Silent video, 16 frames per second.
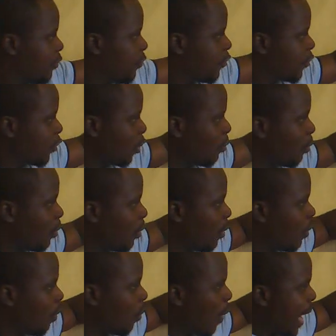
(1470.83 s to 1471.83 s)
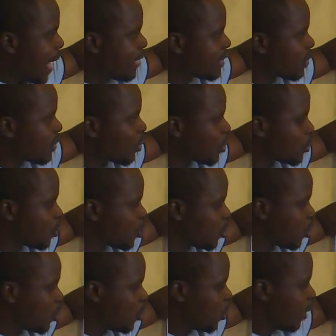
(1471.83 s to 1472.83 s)
From y is equal to 2
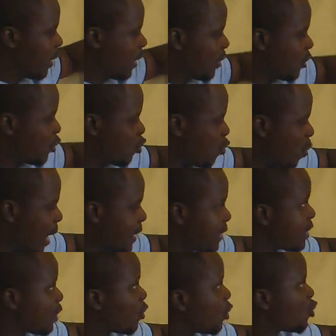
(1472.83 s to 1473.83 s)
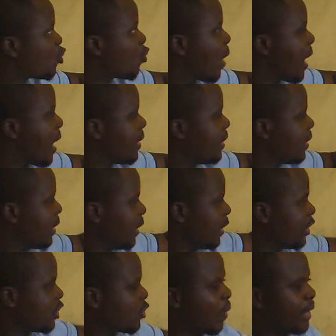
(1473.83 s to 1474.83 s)
to y is equal to 1
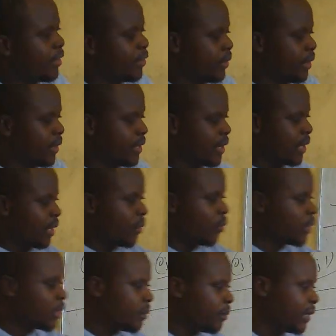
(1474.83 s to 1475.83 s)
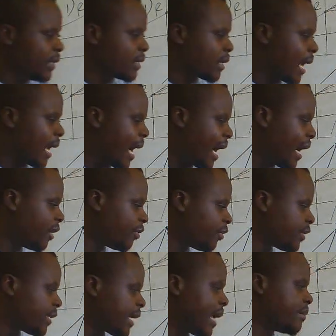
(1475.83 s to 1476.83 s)
is 1 unit, which means
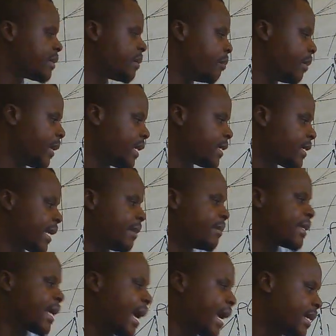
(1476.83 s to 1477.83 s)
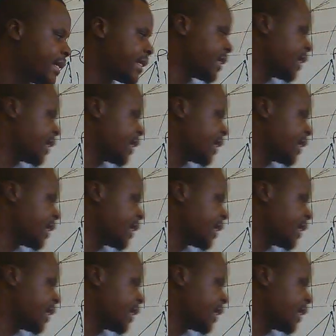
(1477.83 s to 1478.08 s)
half times base times height.